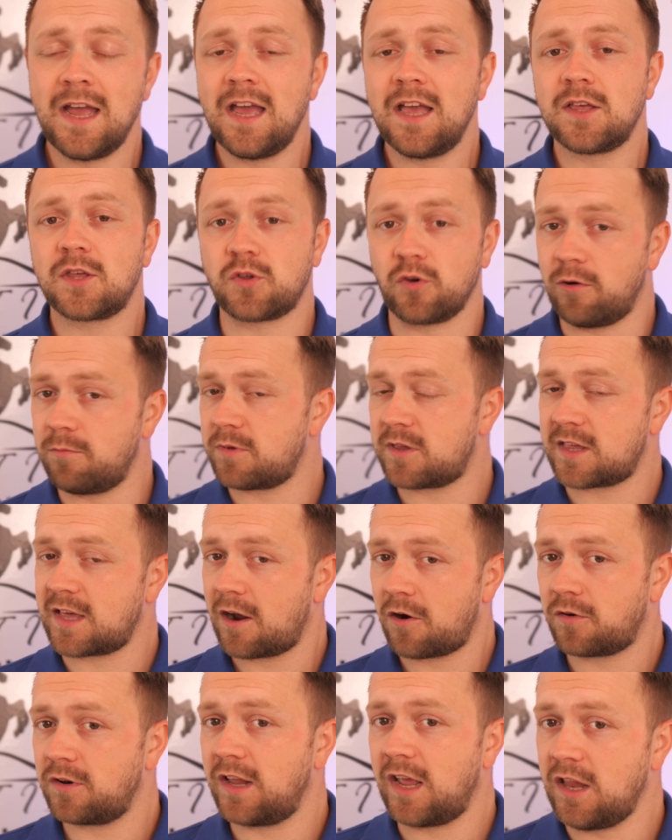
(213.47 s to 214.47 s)
so I'm
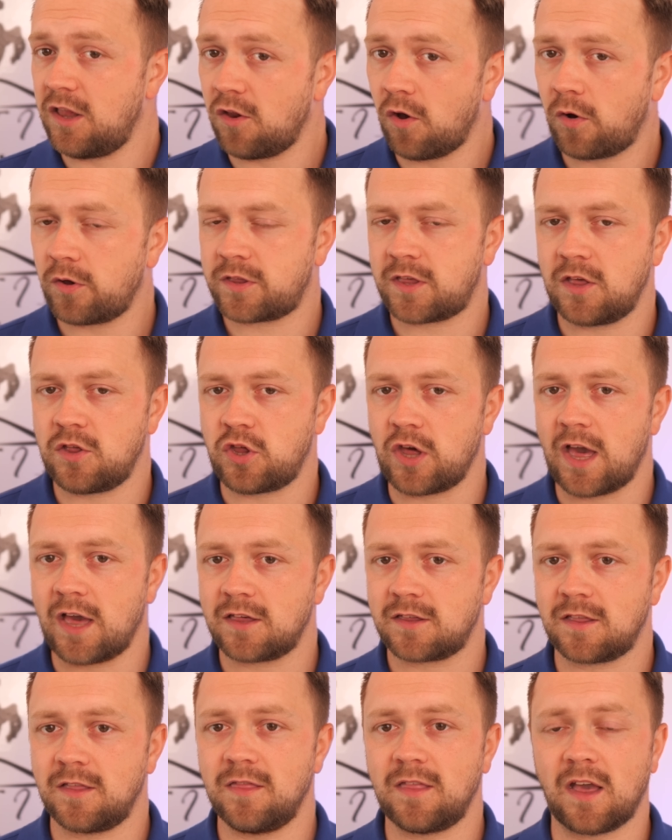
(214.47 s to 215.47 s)
certainly not
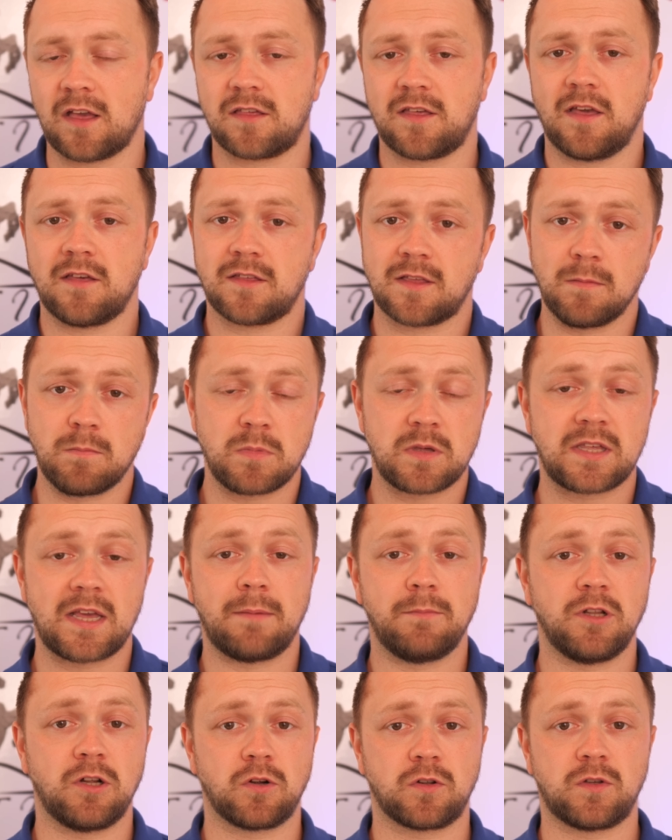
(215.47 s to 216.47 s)
suggesting that a system
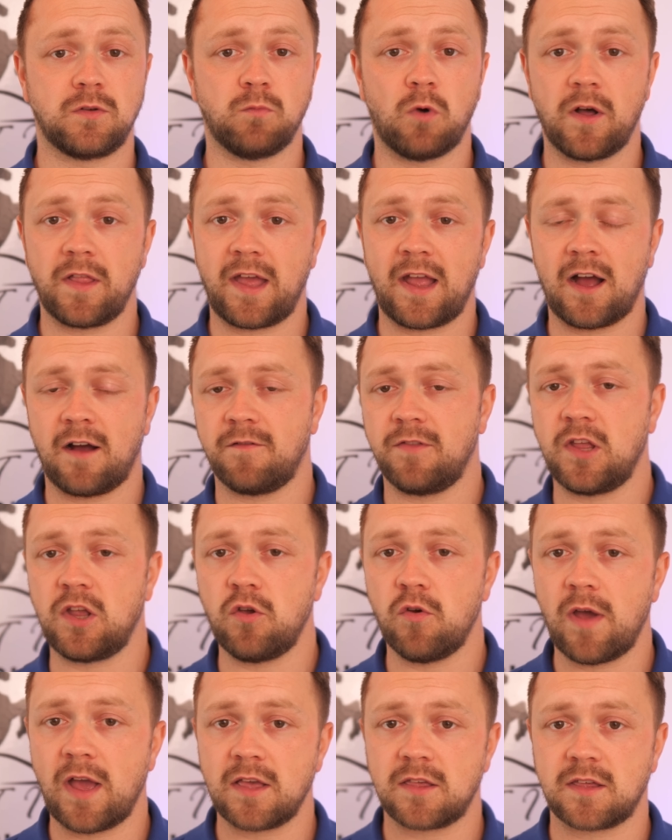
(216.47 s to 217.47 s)
similar to what they have in the
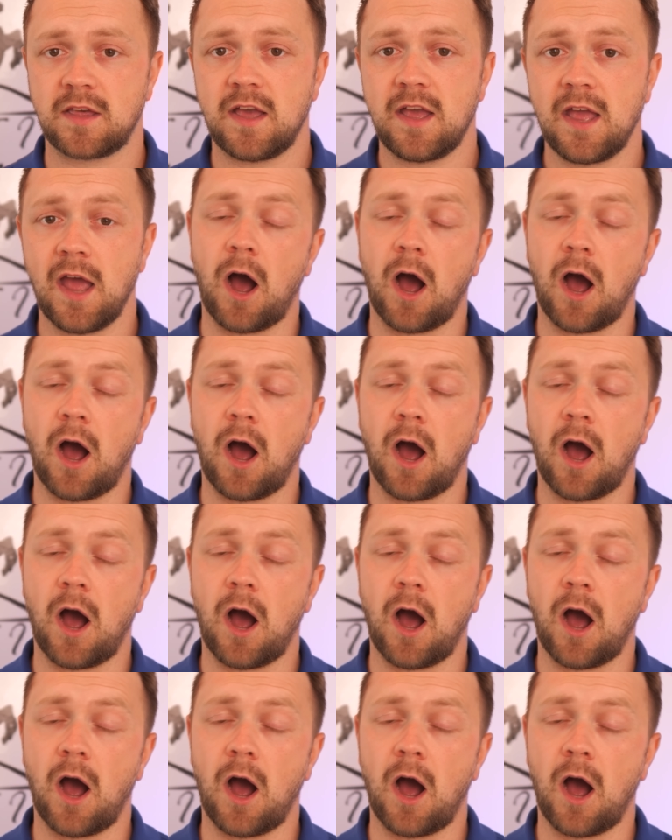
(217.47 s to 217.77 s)
USA